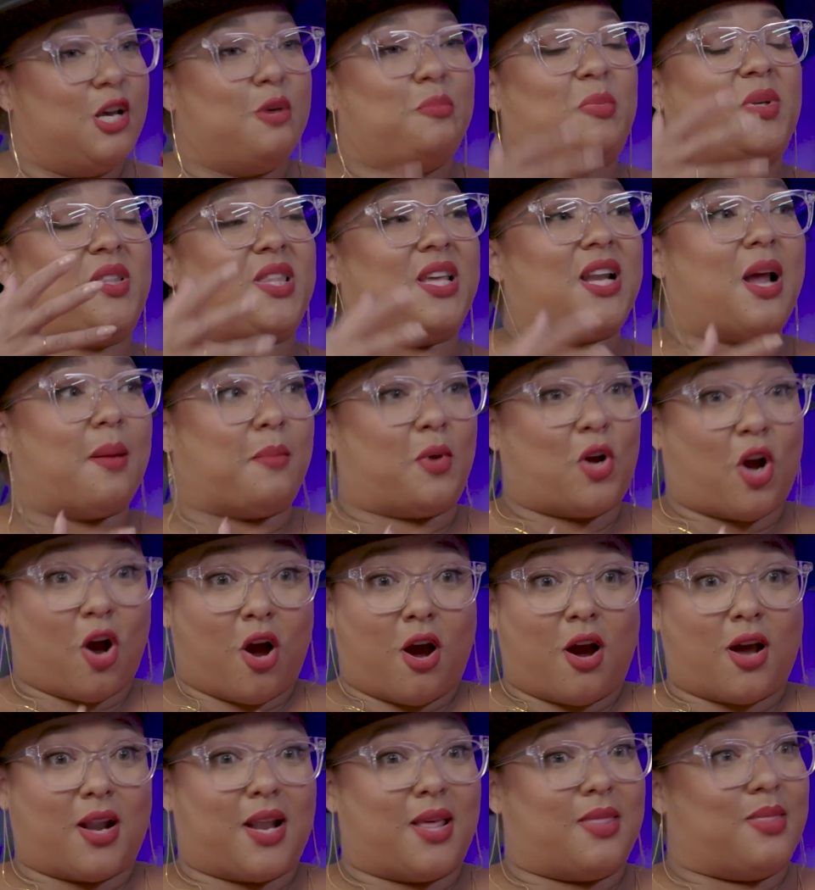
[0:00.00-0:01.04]
But then I'm
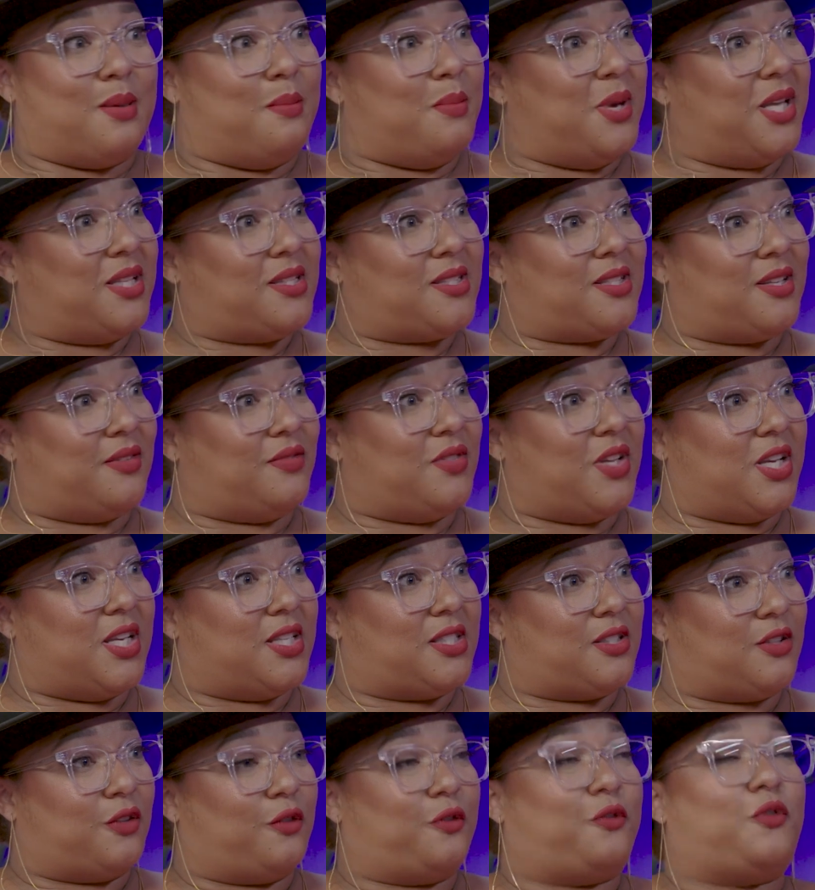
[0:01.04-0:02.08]
caught in the midst of
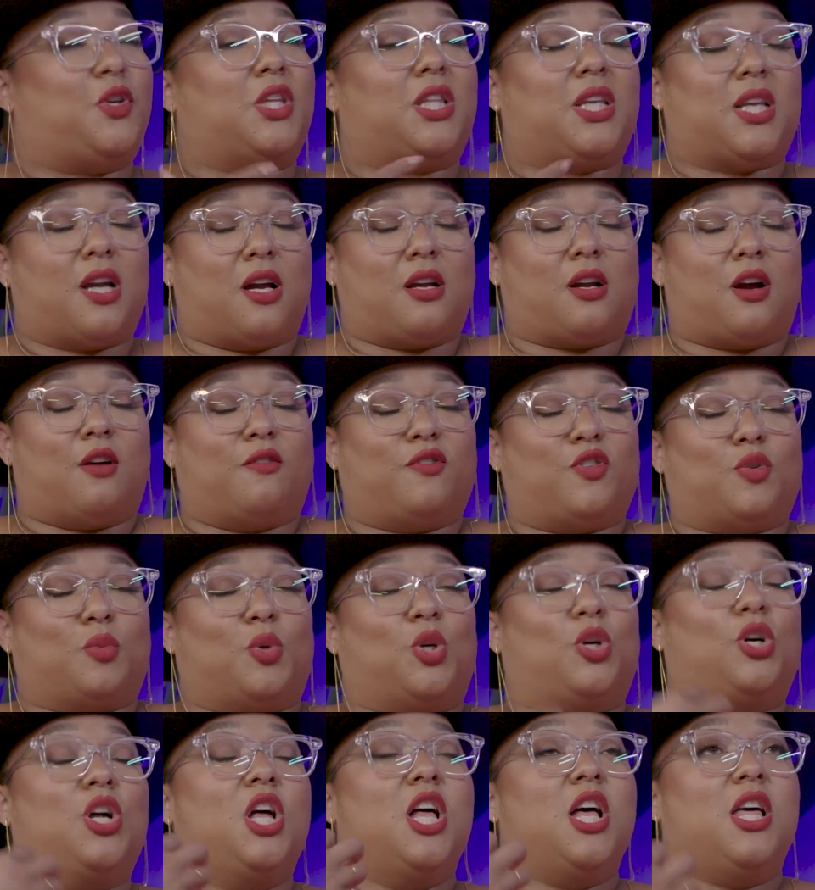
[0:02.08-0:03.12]
this, feeling
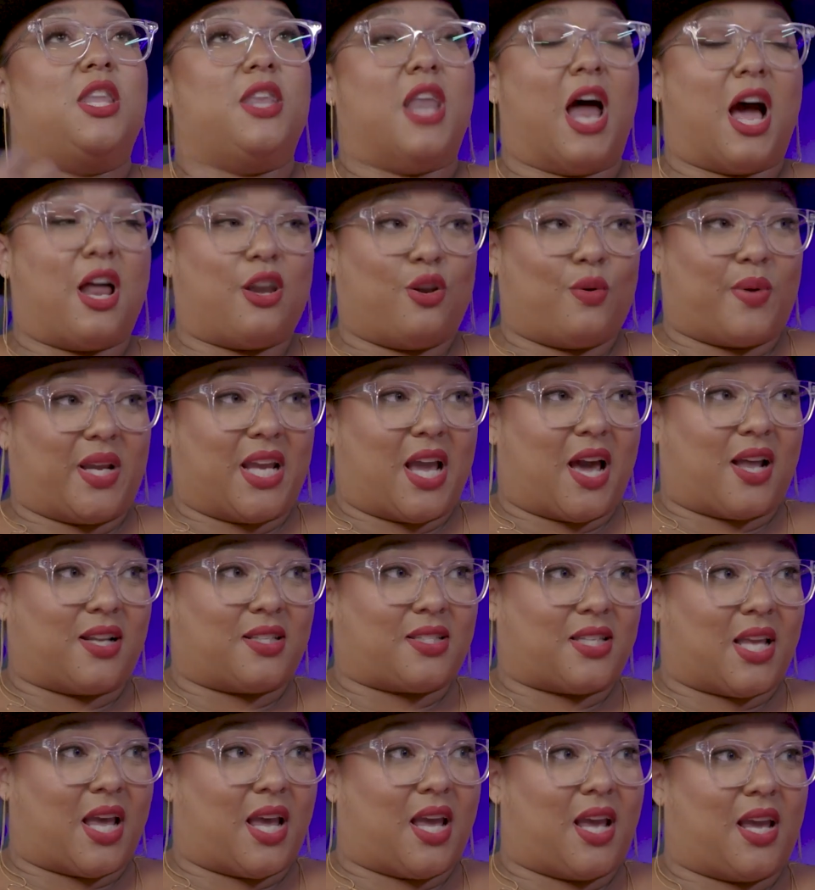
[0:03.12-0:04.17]
uncomfortable, not knowing how to
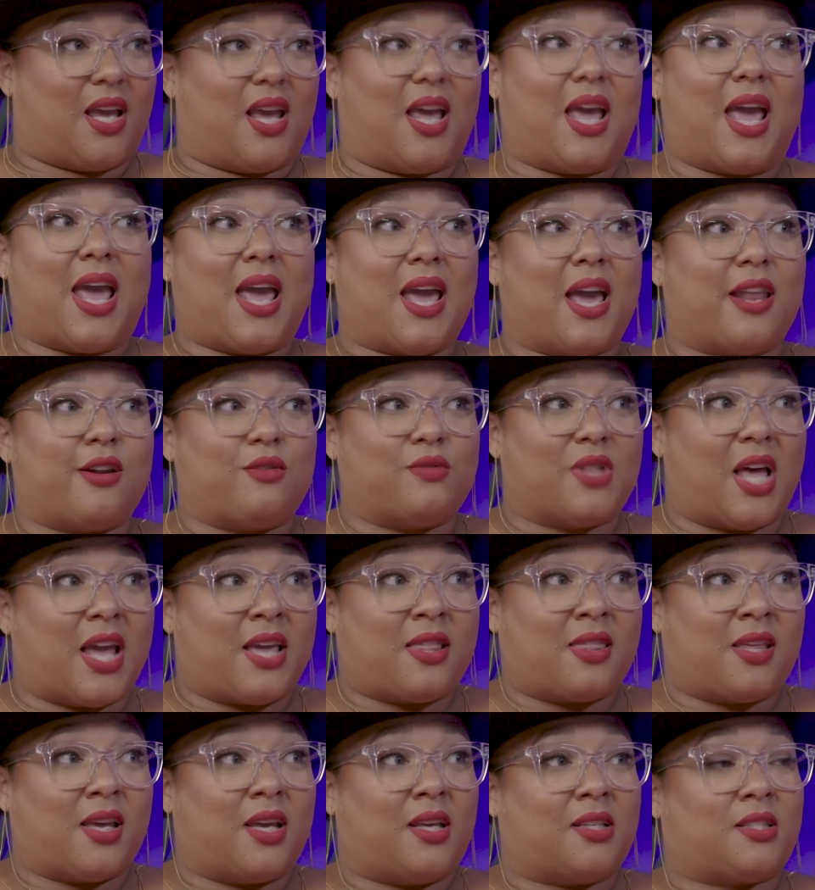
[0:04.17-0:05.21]
say, hey, I don't
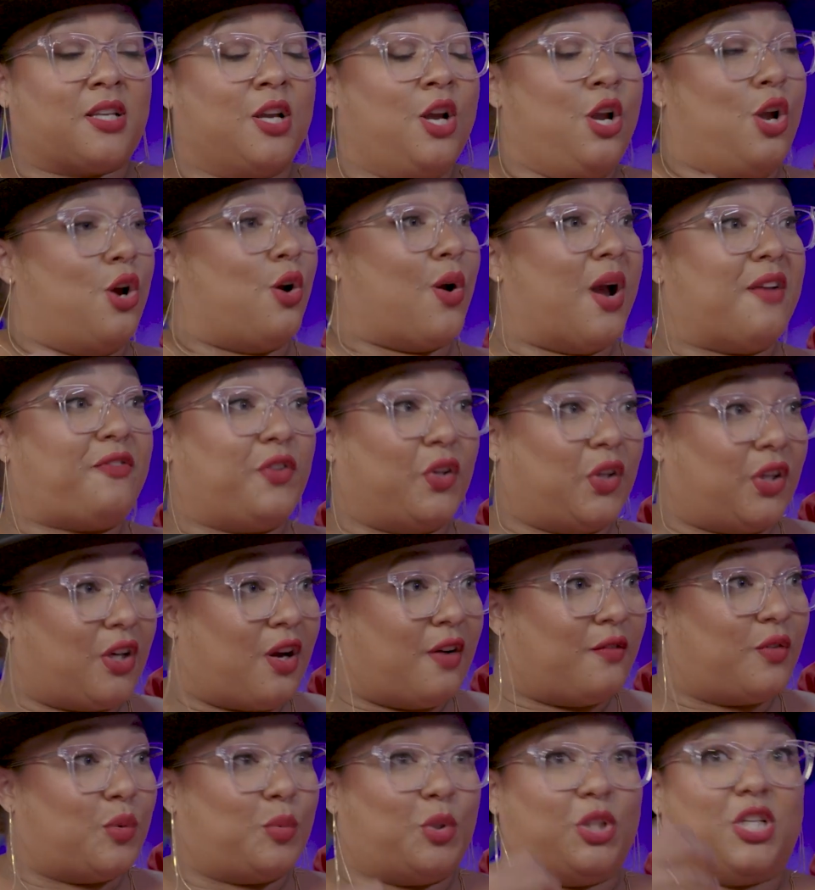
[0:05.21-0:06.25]
like this, or I feel
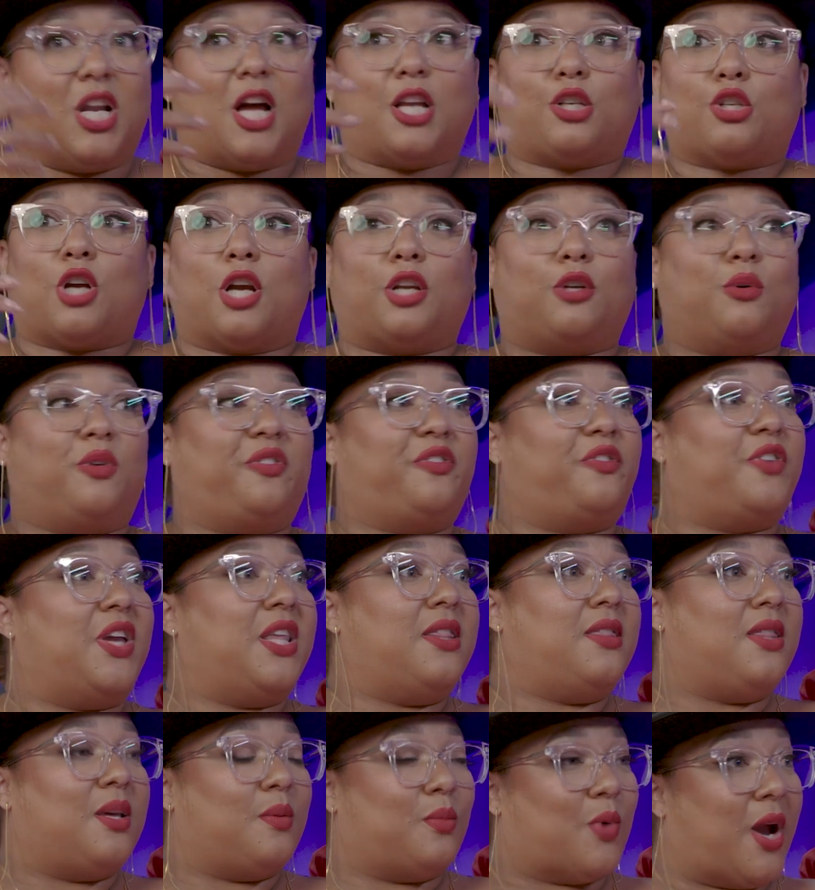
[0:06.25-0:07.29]
uncomfortable, not trying to
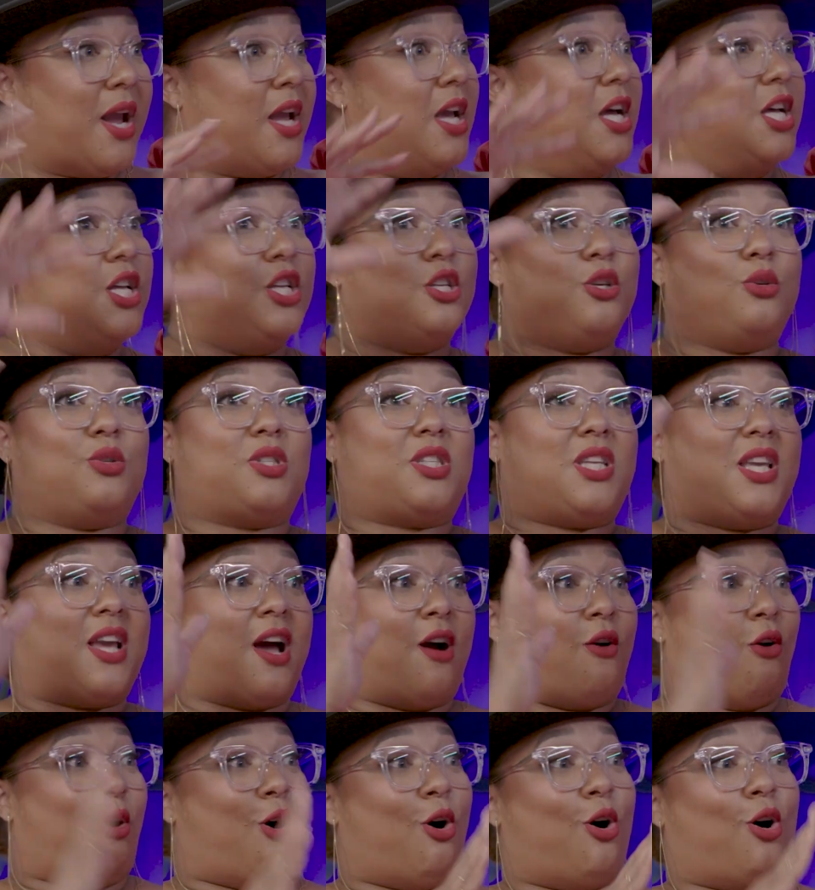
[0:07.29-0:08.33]
offend them, right? You see
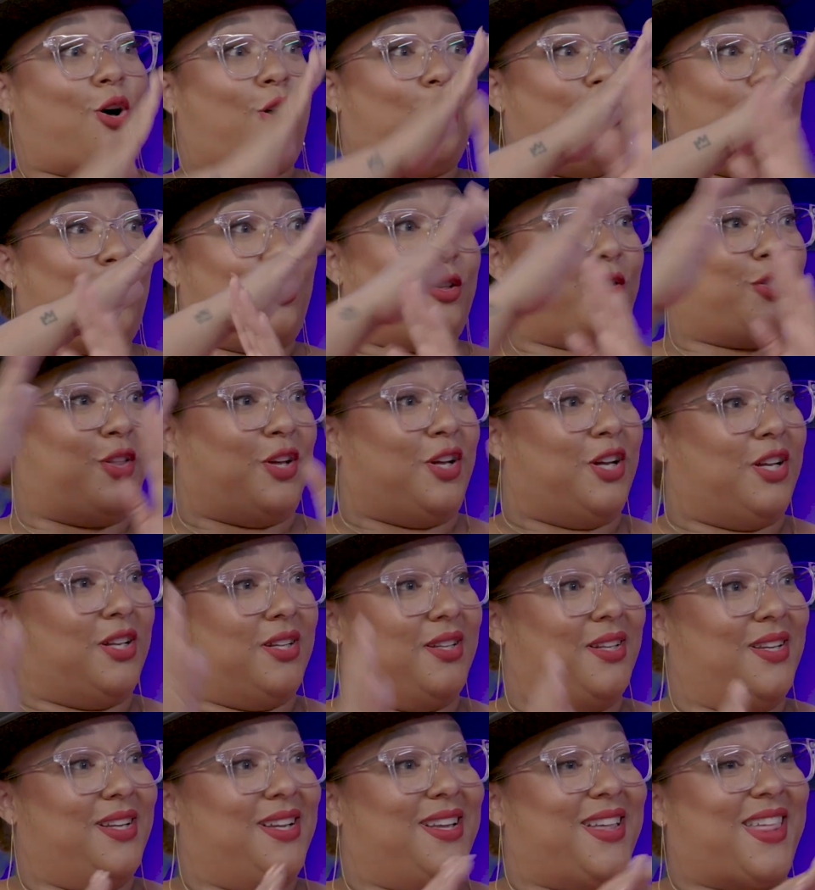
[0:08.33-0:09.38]
how all
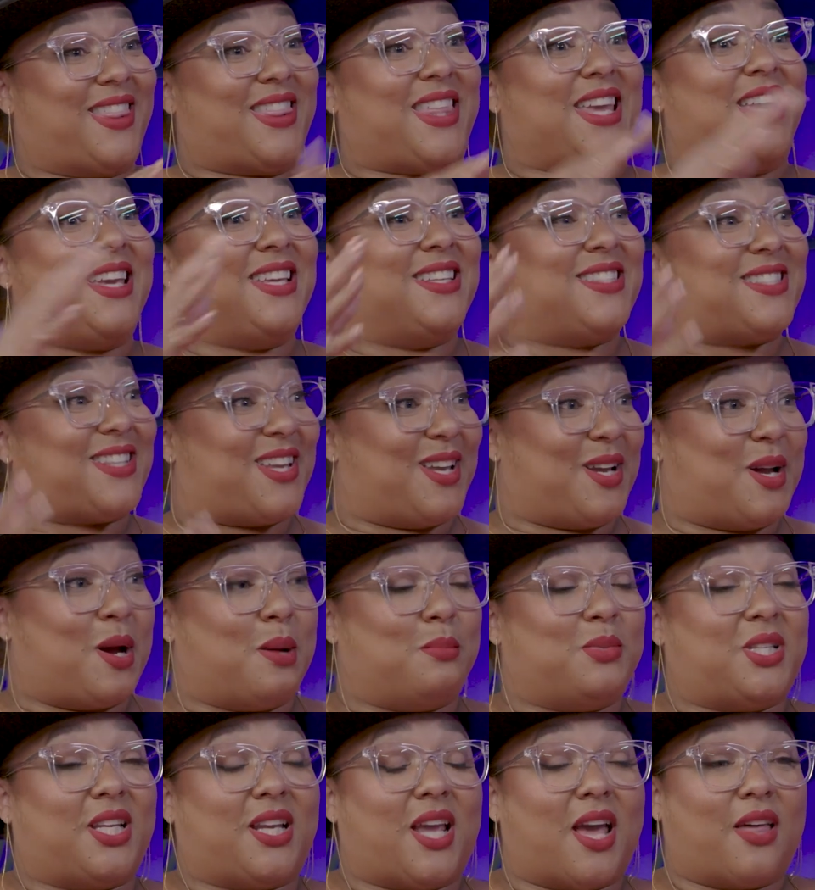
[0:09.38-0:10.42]
the things can
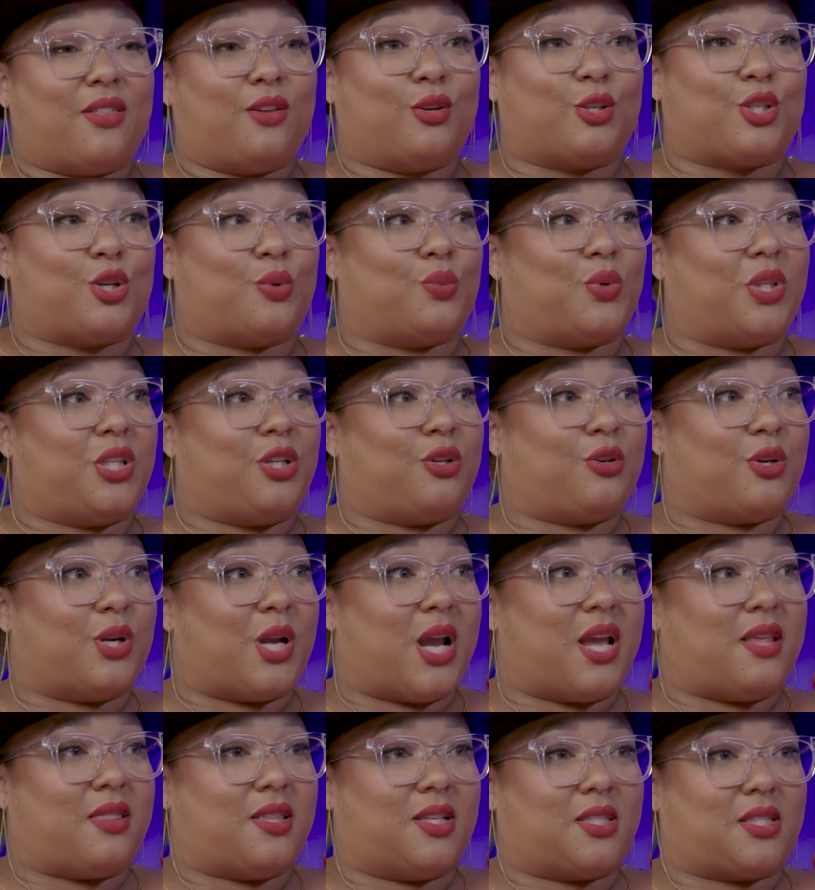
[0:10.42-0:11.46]
come together to really
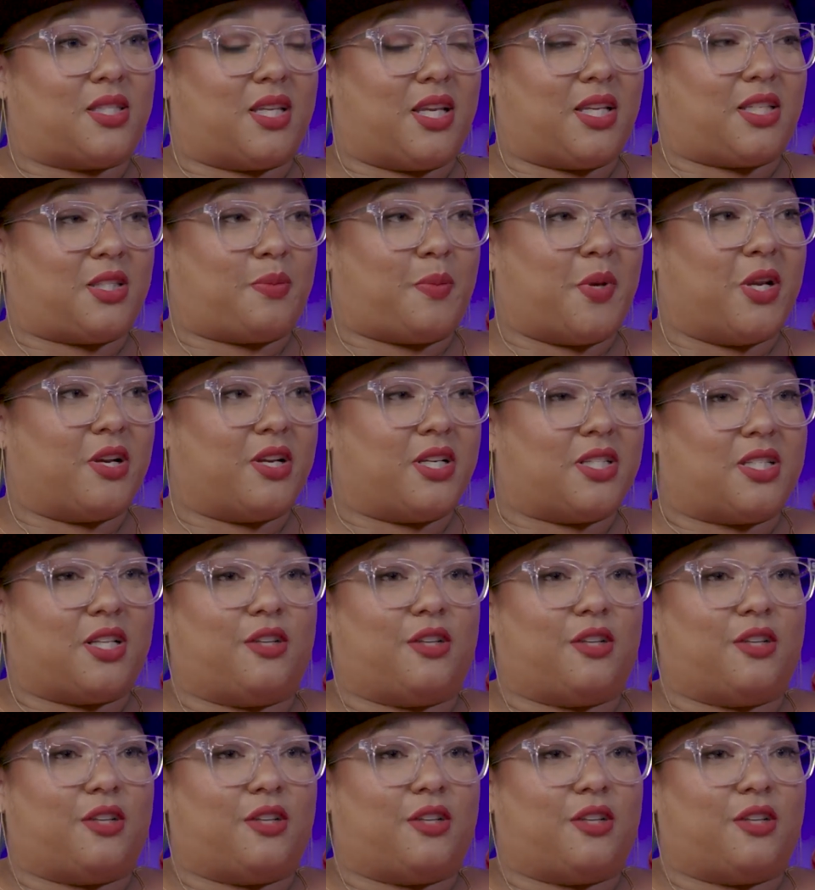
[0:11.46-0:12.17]
create this experience.